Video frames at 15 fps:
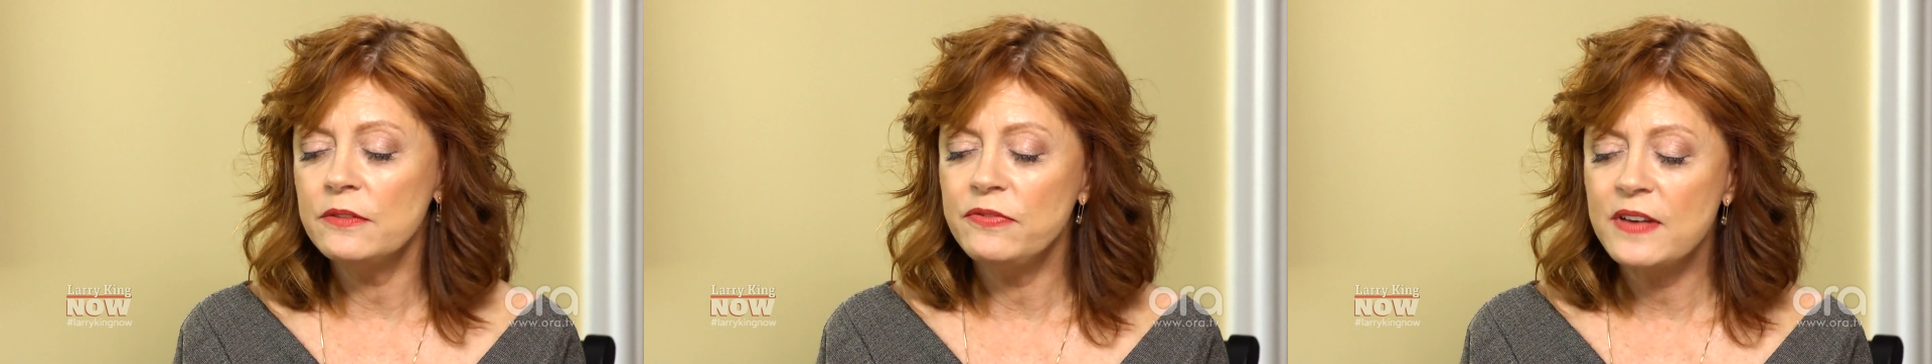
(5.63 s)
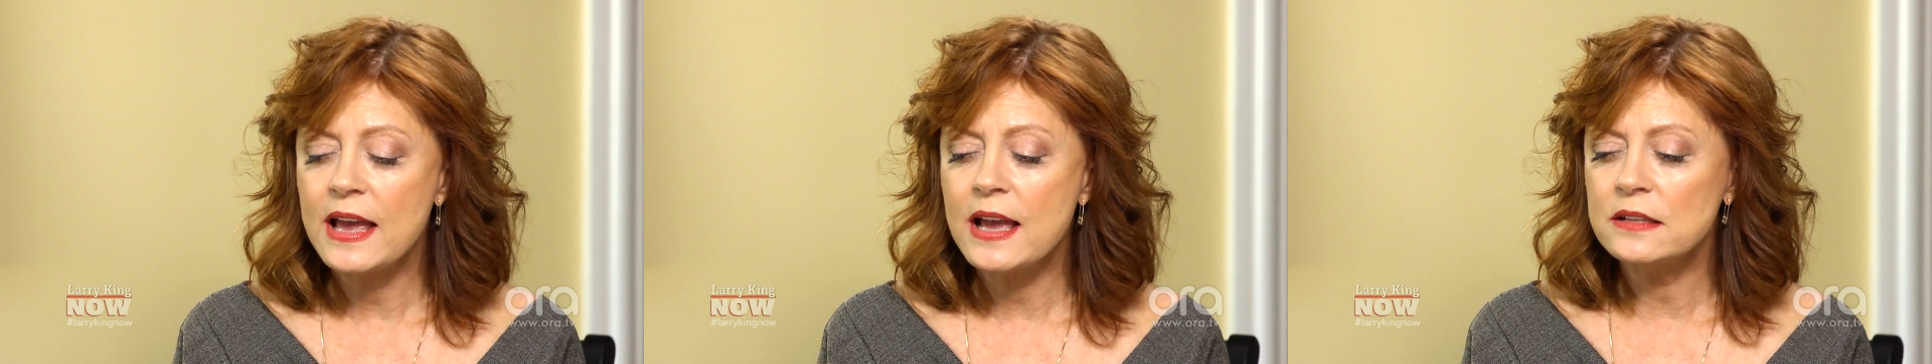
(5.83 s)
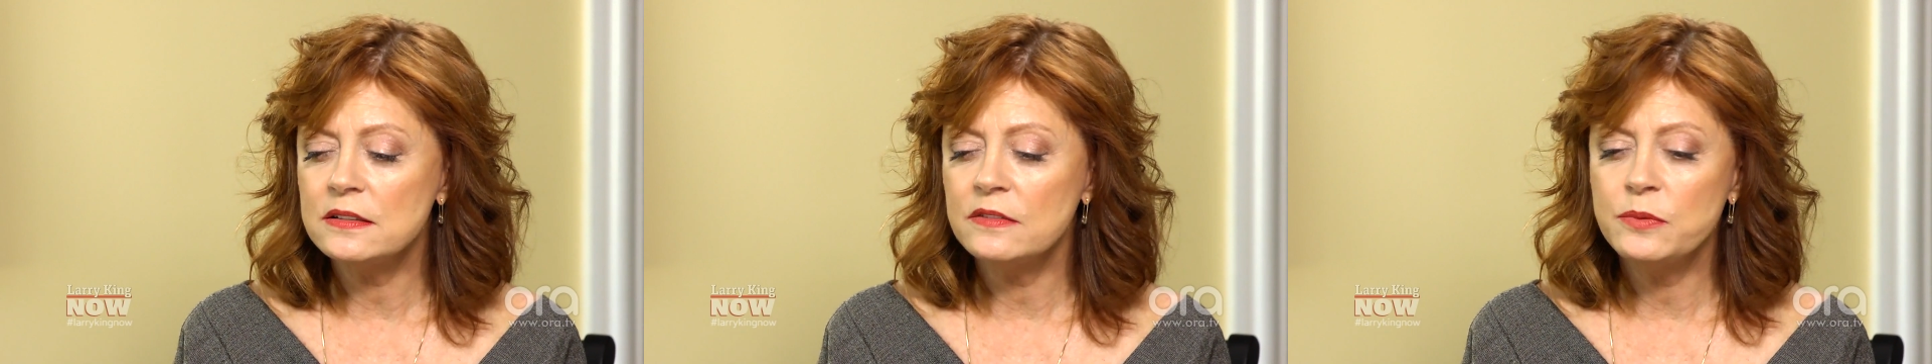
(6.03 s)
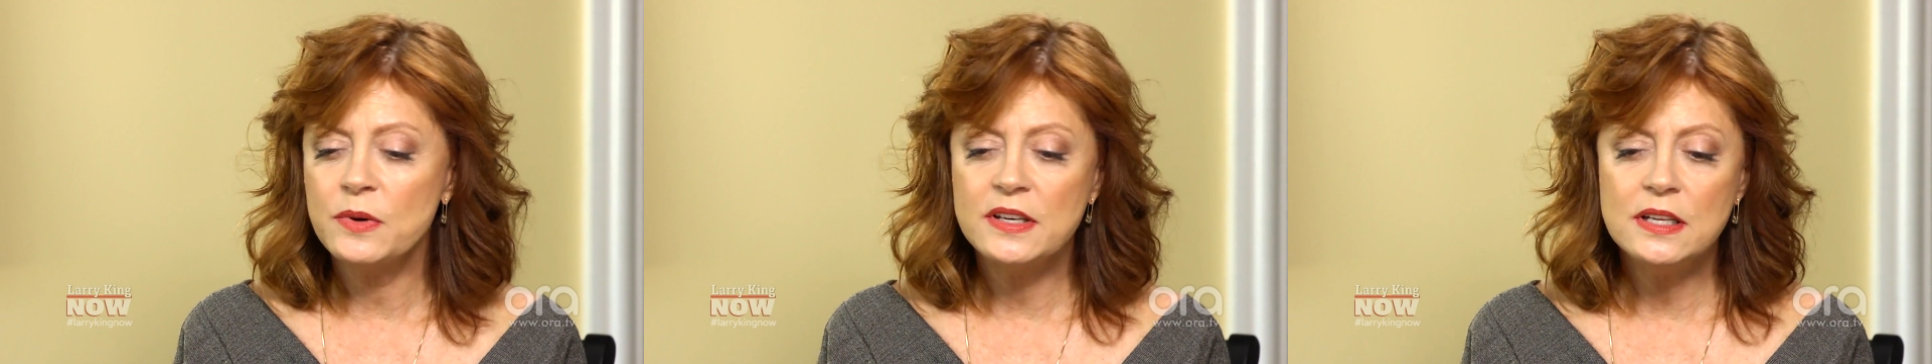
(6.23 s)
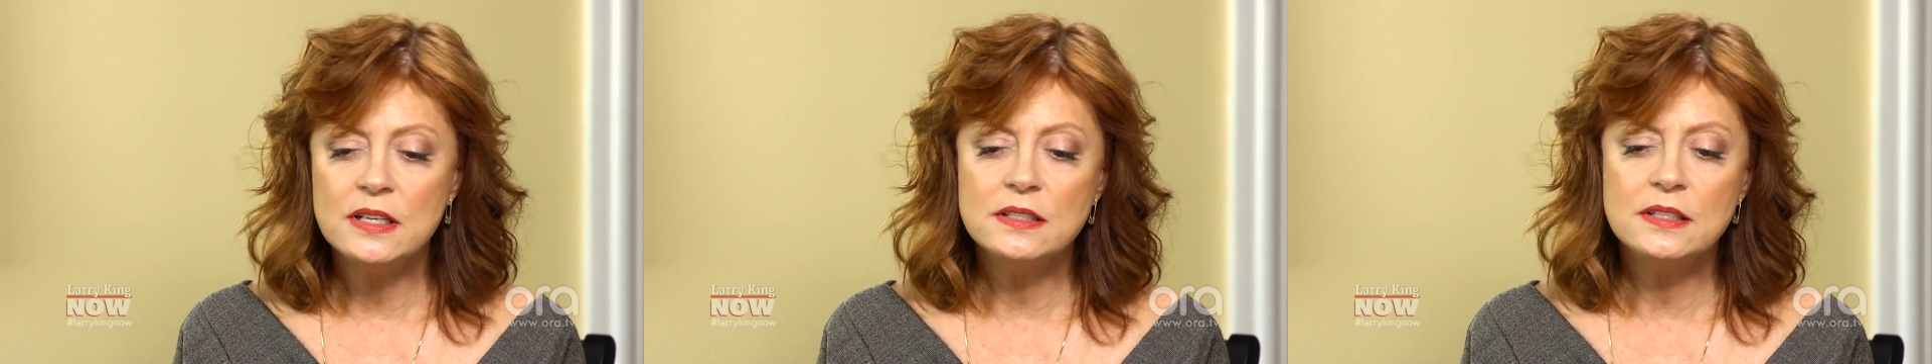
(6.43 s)
the fact of
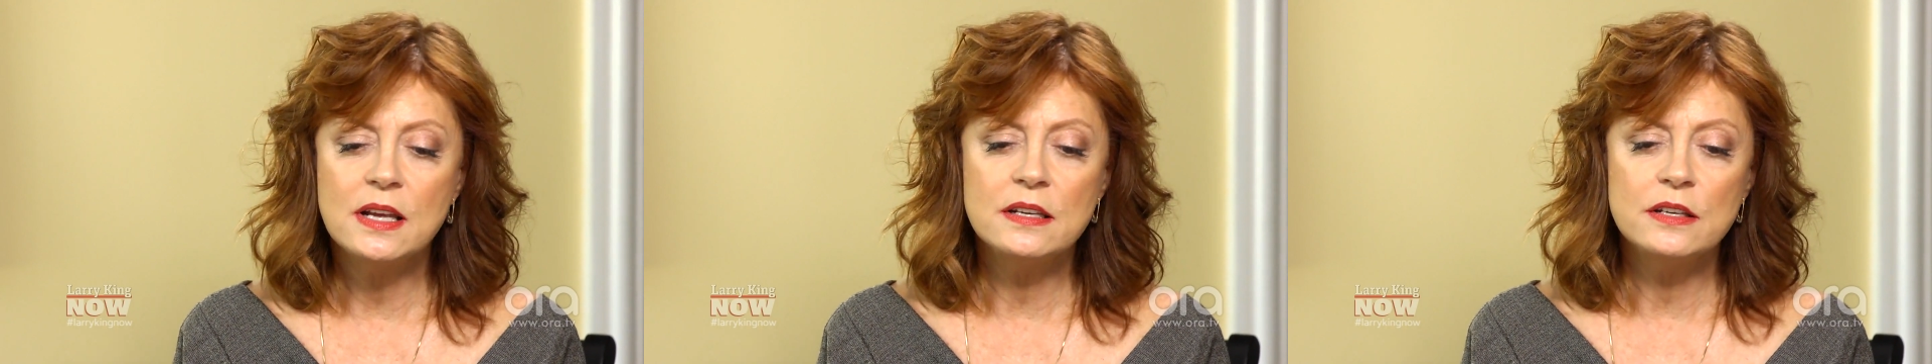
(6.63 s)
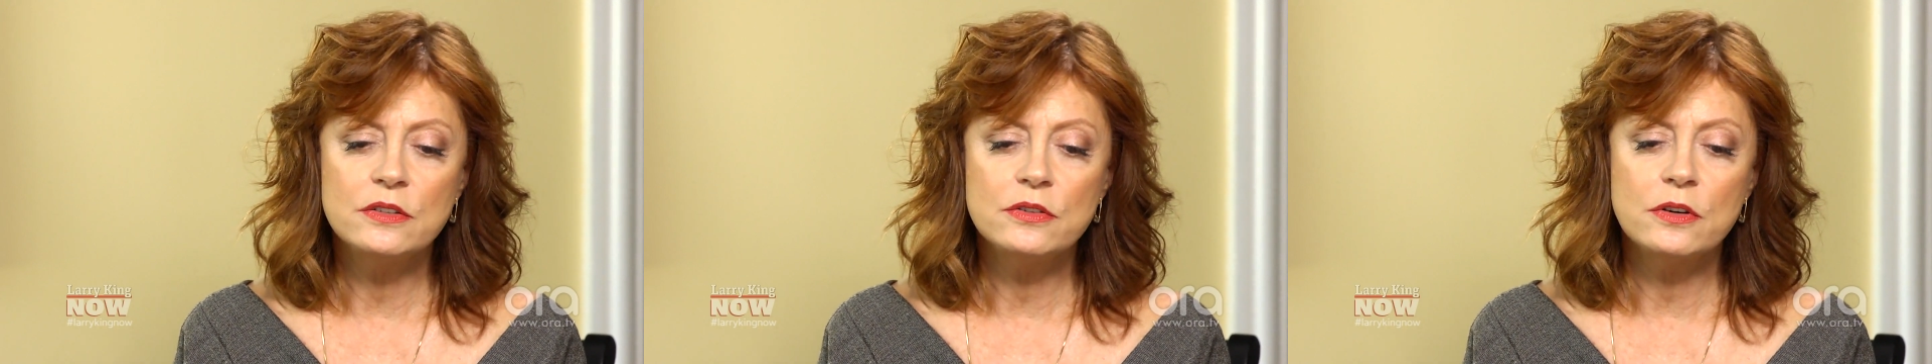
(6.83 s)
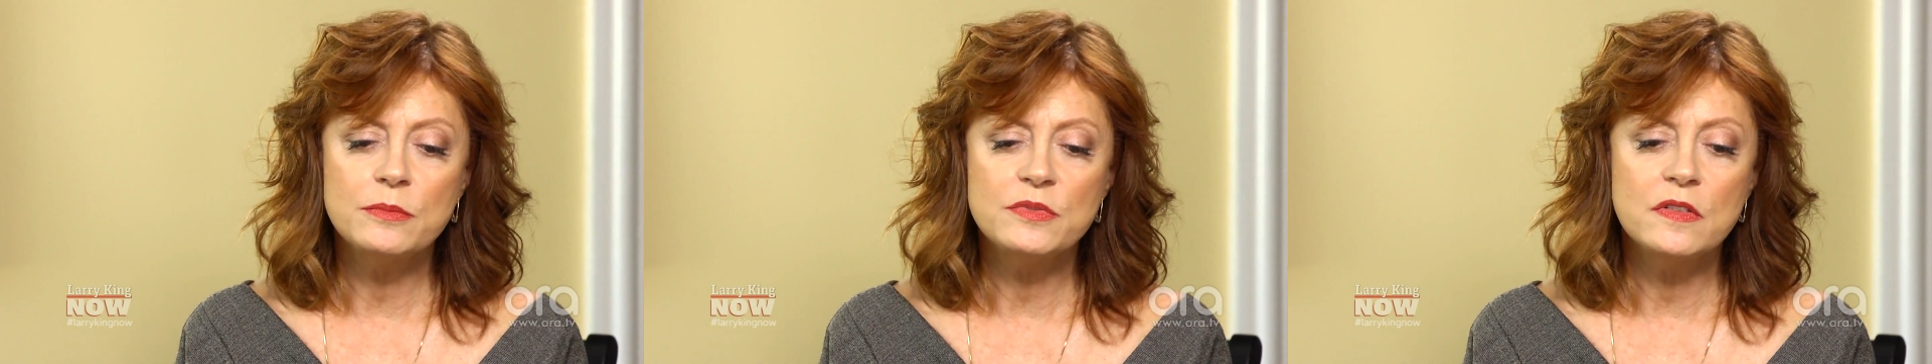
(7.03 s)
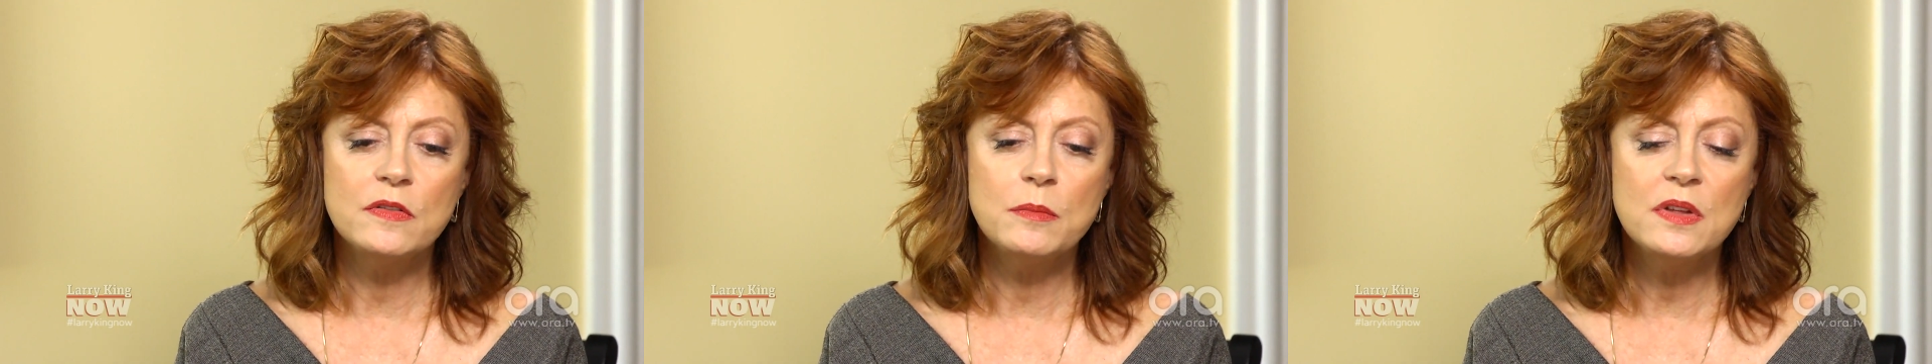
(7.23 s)
what he's done in terms of